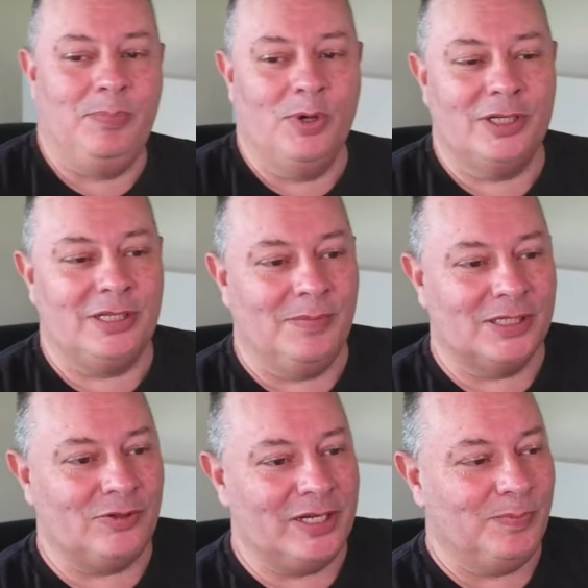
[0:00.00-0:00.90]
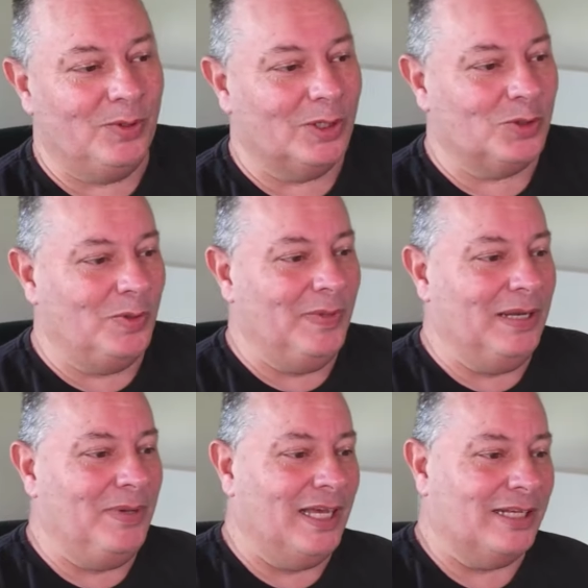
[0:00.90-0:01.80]
bursting my stress balls. So he
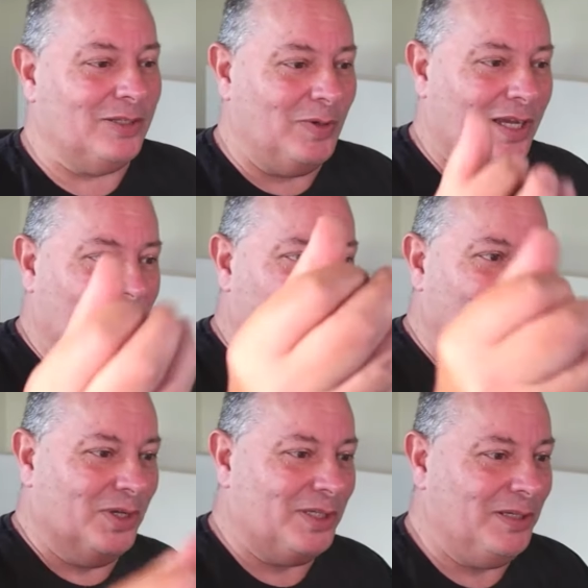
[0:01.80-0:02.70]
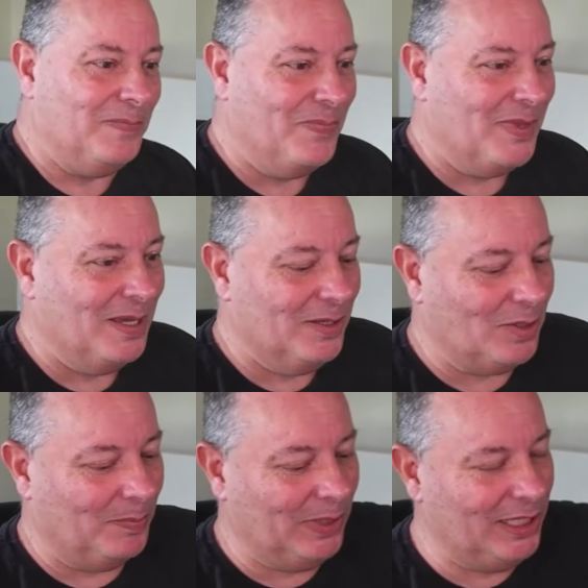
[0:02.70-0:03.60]
made me that, so I can't burst it.
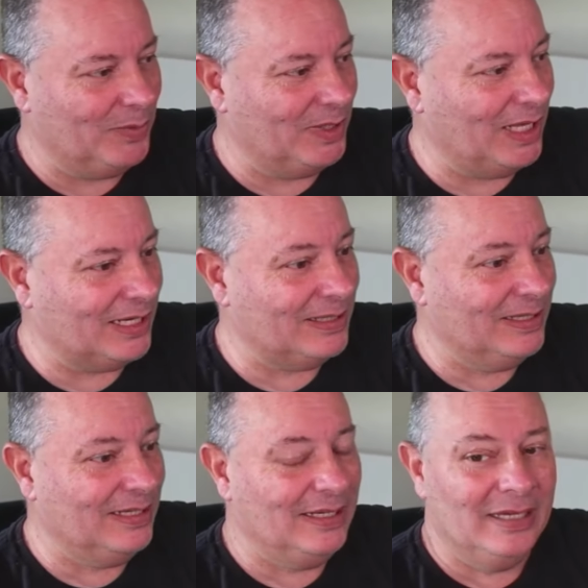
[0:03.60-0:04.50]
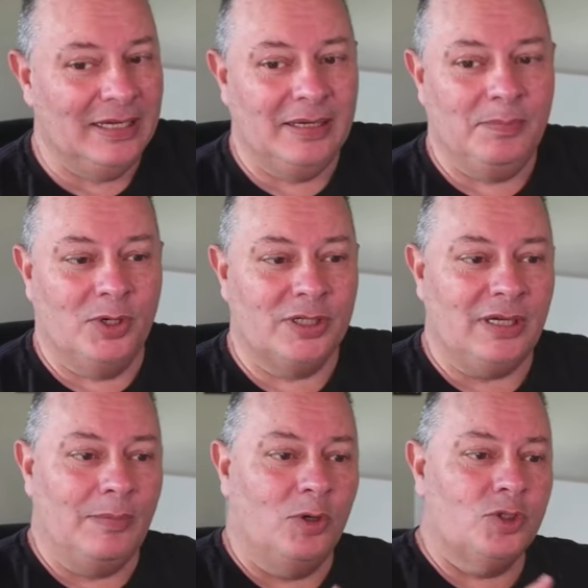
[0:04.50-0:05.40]
So I'm pleased with that. But
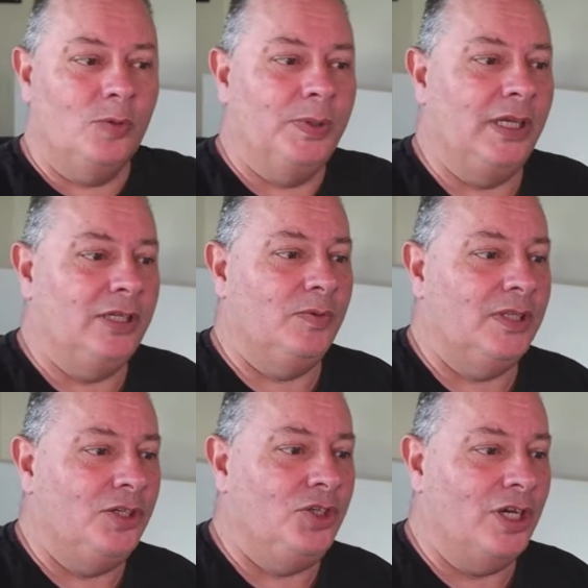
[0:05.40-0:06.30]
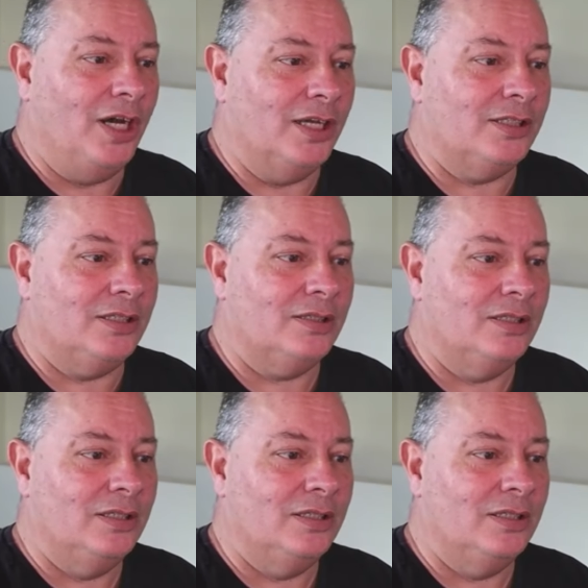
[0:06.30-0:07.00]
I'm also pleased with the charts.